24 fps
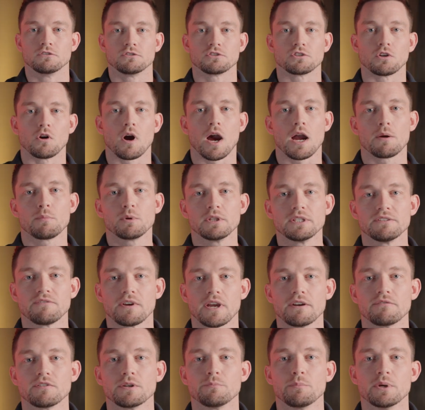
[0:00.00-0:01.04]
So I believe
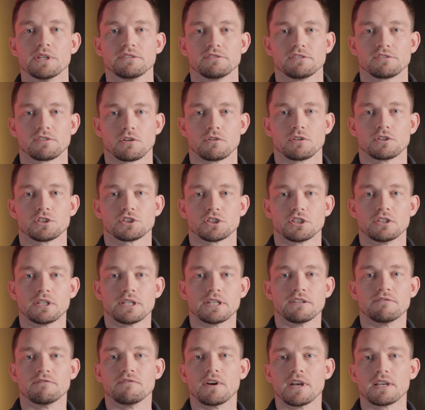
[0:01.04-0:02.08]
every business owner should
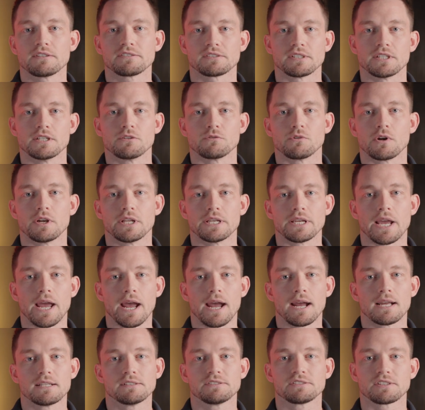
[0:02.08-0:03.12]
invest in running
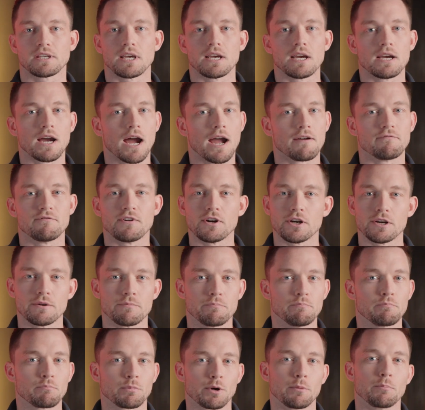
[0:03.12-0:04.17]
ads. I'm very
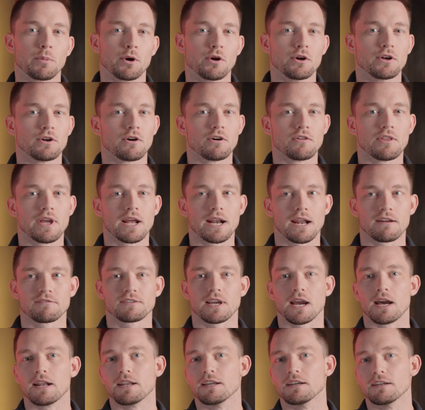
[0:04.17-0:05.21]
proponent on that. I've
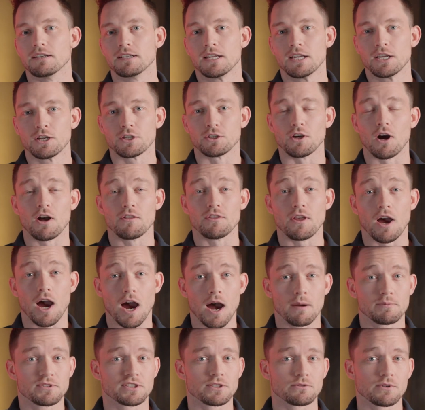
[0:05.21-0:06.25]
kind of gone the
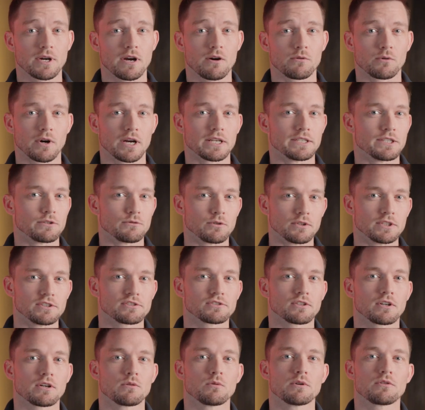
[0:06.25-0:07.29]
opposite route, where I didn't really
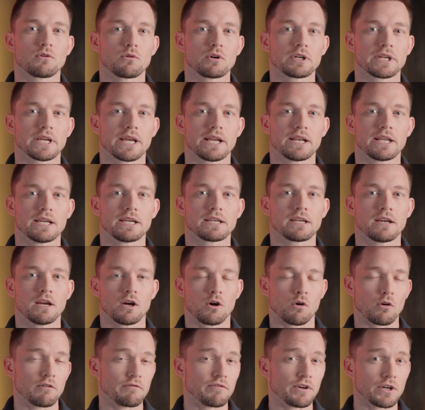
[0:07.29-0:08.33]
start with organic
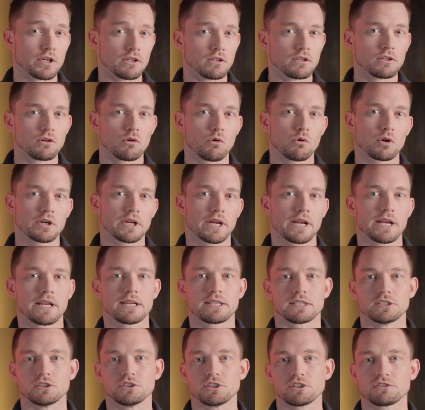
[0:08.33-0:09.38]
or very little
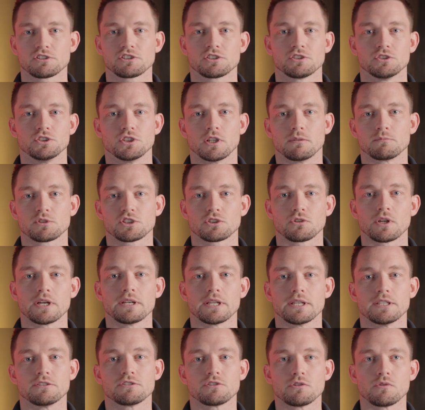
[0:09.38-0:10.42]
organic and just jump straight
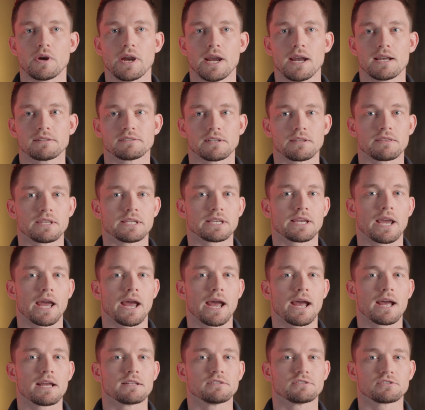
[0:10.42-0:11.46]
into ads. I think
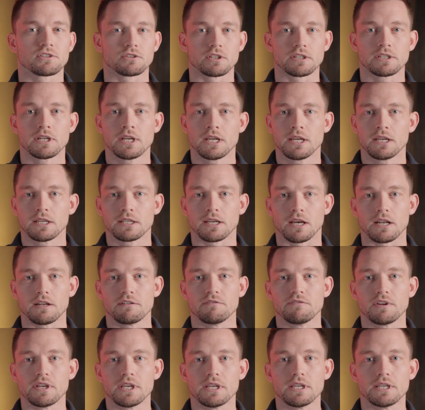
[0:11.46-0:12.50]
ads are kind
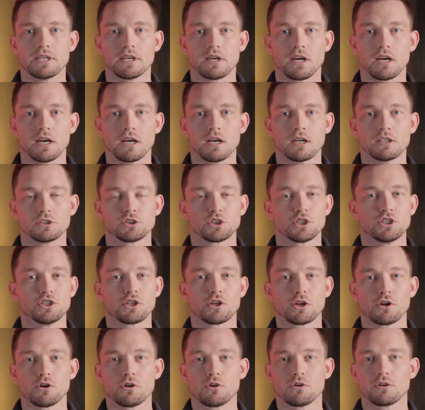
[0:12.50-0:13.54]
of a cheat
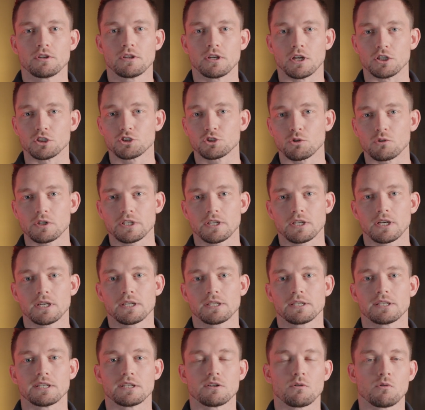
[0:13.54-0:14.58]
code, a
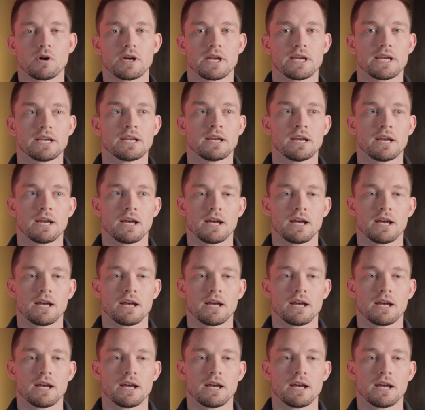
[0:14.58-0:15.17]
shortcut in a way.